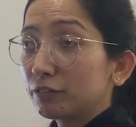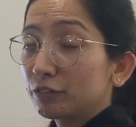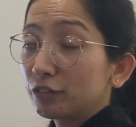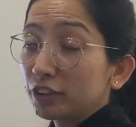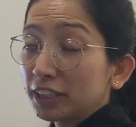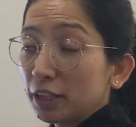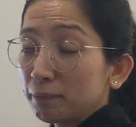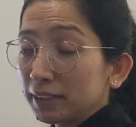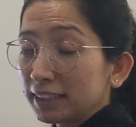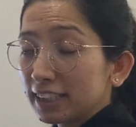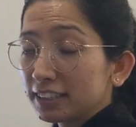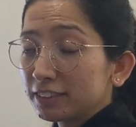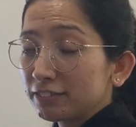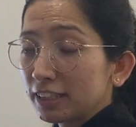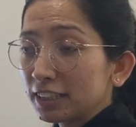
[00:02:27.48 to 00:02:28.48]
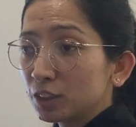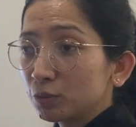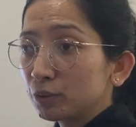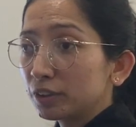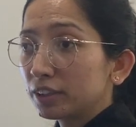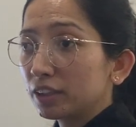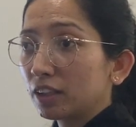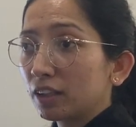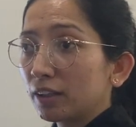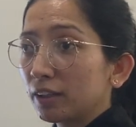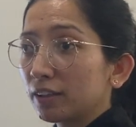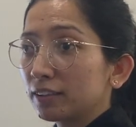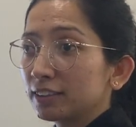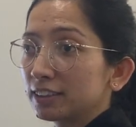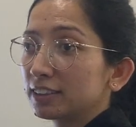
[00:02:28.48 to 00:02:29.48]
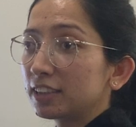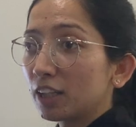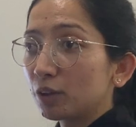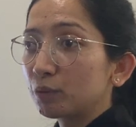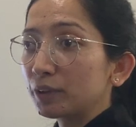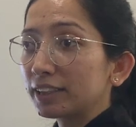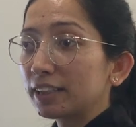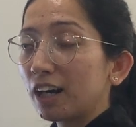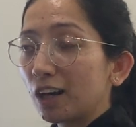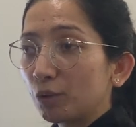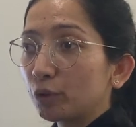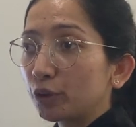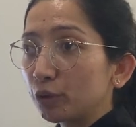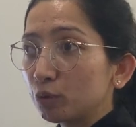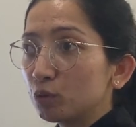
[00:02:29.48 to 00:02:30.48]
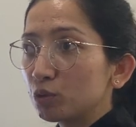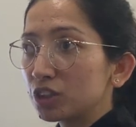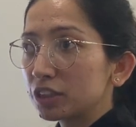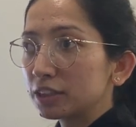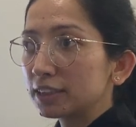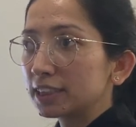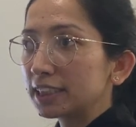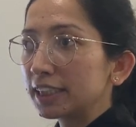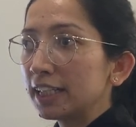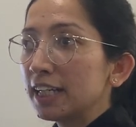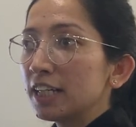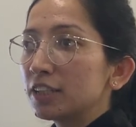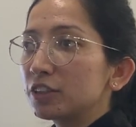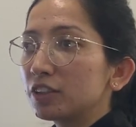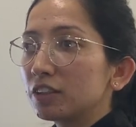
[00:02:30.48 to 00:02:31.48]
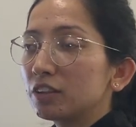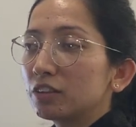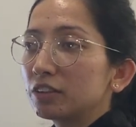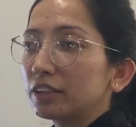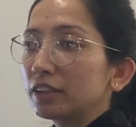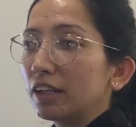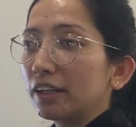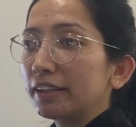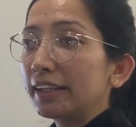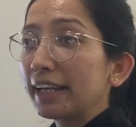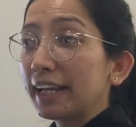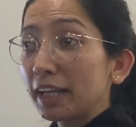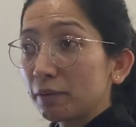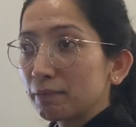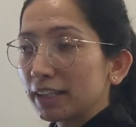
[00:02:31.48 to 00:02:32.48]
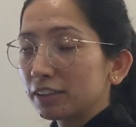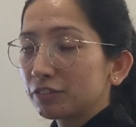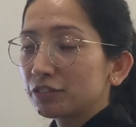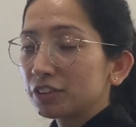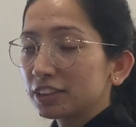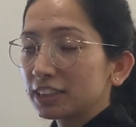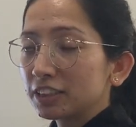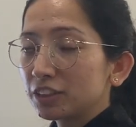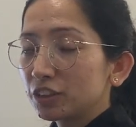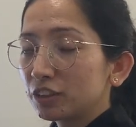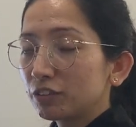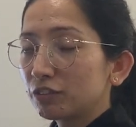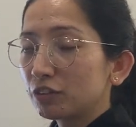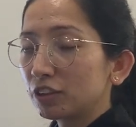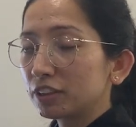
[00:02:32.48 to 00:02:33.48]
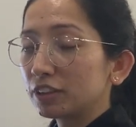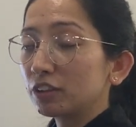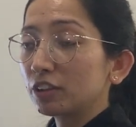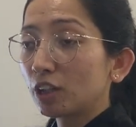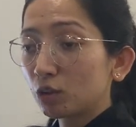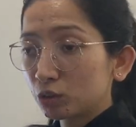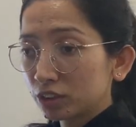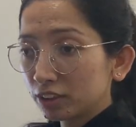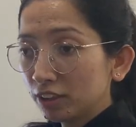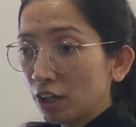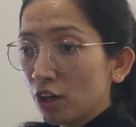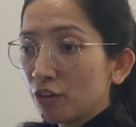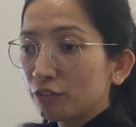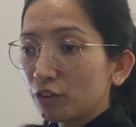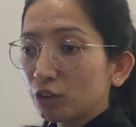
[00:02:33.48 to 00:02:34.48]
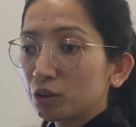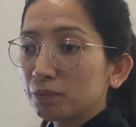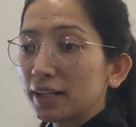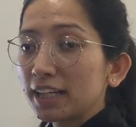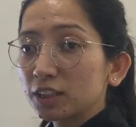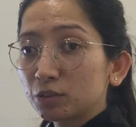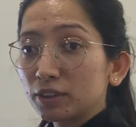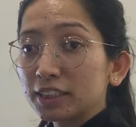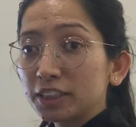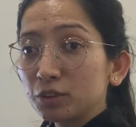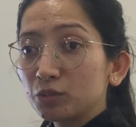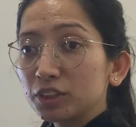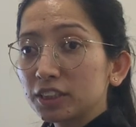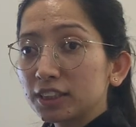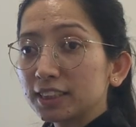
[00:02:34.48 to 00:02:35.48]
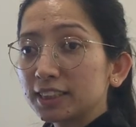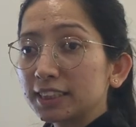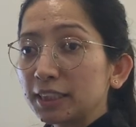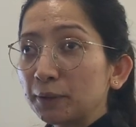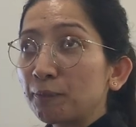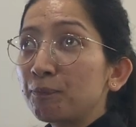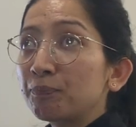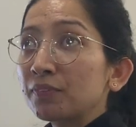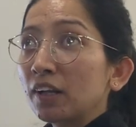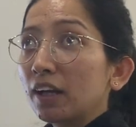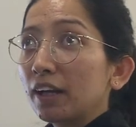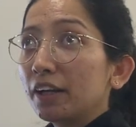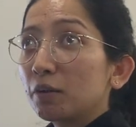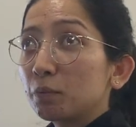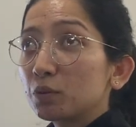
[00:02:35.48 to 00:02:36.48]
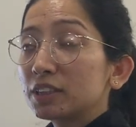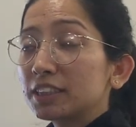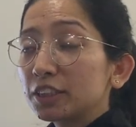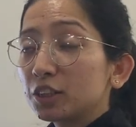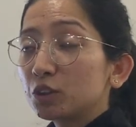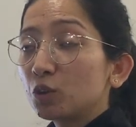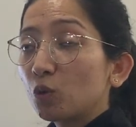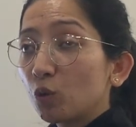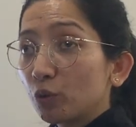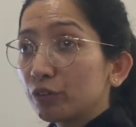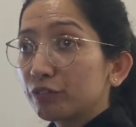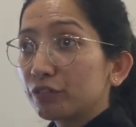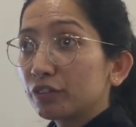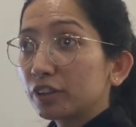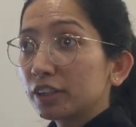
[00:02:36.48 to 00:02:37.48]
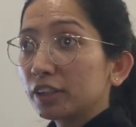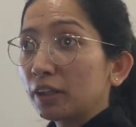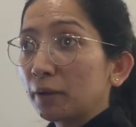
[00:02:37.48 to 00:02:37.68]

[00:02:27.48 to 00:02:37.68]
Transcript: for naming that device we start with ROU, which is the general name and the first initial for the router, followed by SYD, which is the airport city code for